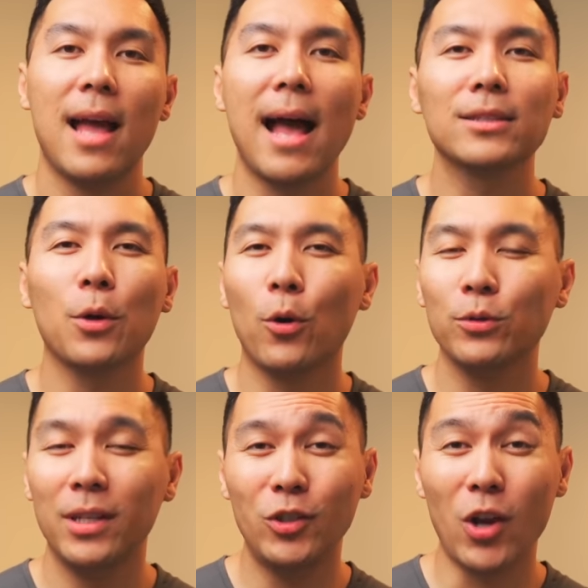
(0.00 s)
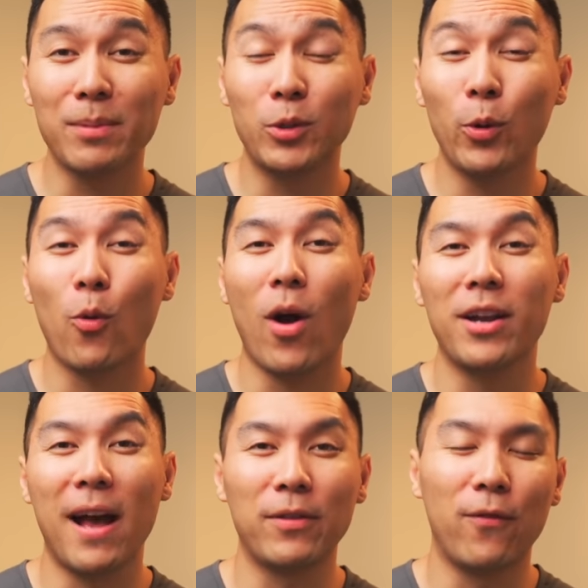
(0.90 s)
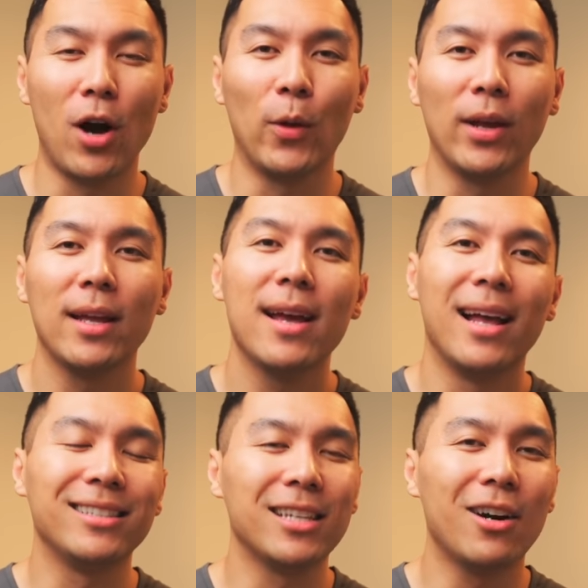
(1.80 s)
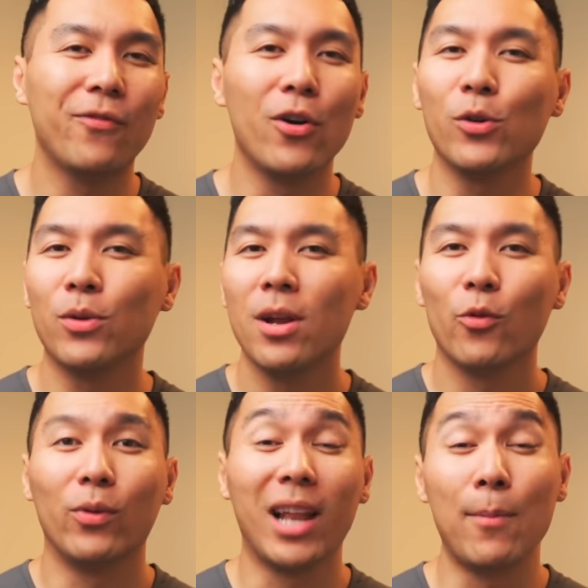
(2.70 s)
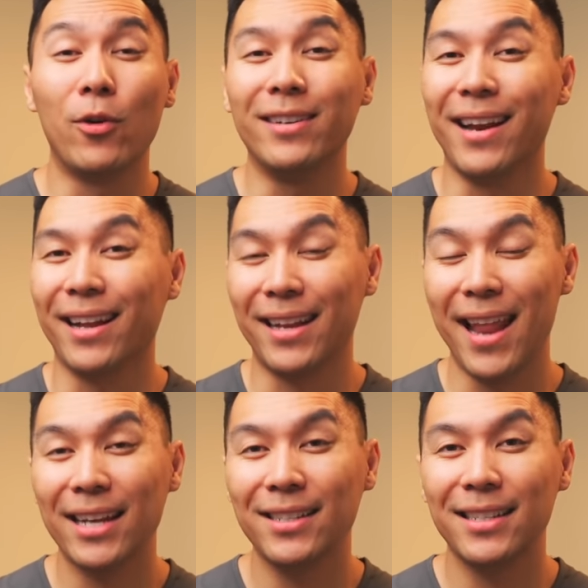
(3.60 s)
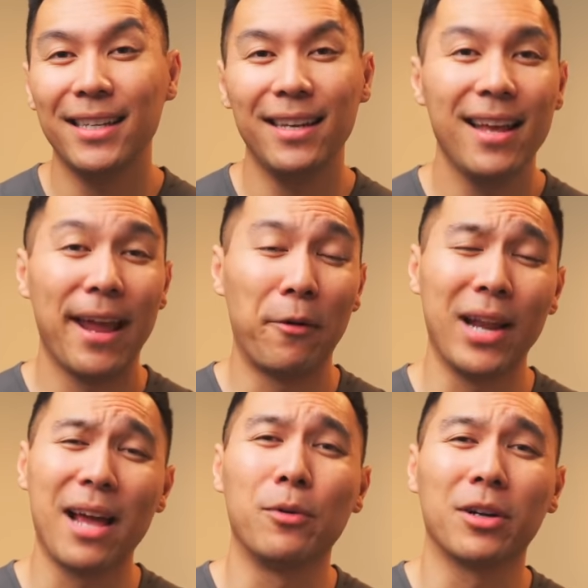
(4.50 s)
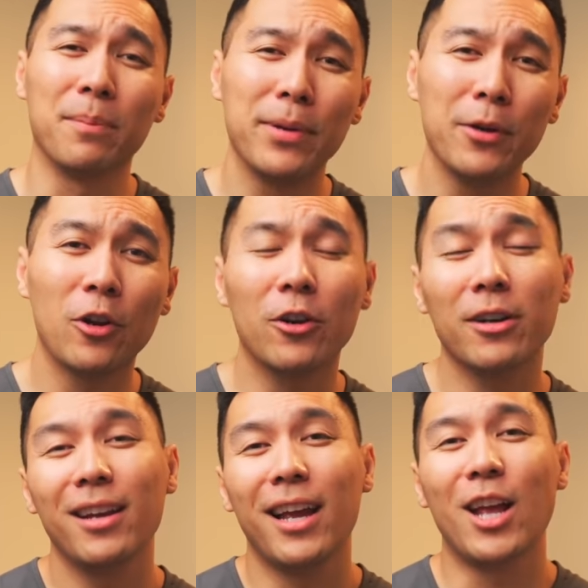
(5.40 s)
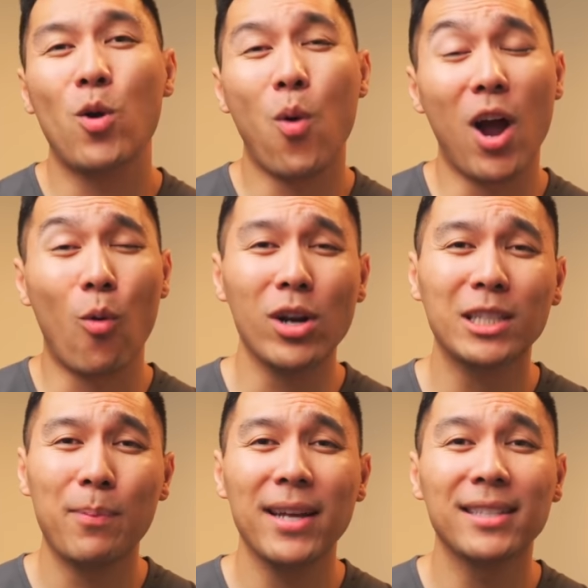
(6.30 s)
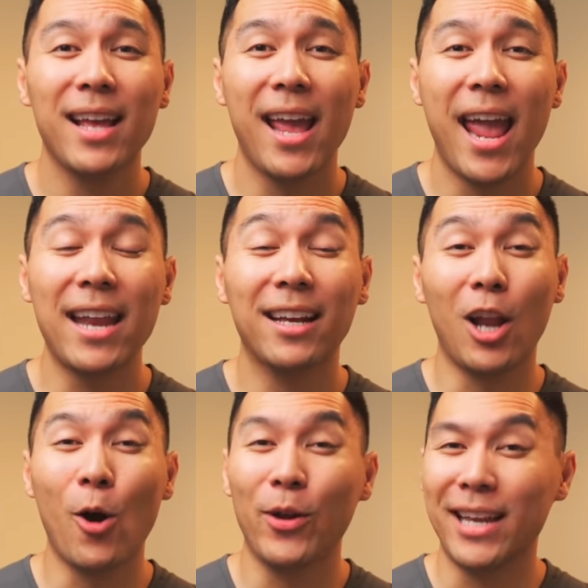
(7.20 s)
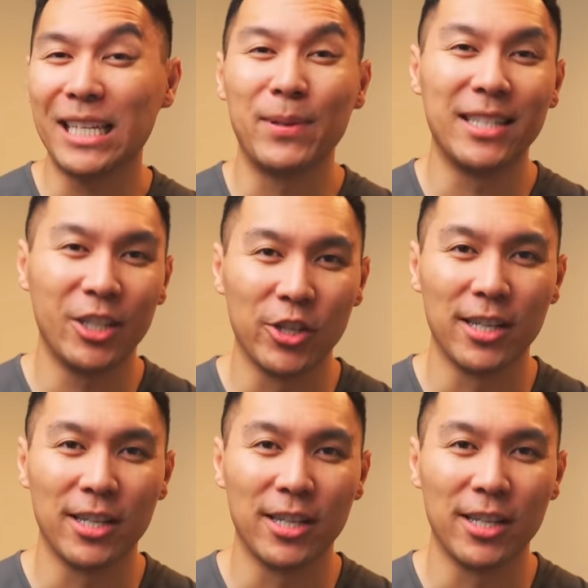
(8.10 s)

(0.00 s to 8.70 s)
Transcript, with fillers: As a whole, these jobs do require to have the following a cell phone, reliable internet connection, a reliable computer, a quiet workspace, and a glowing disposition.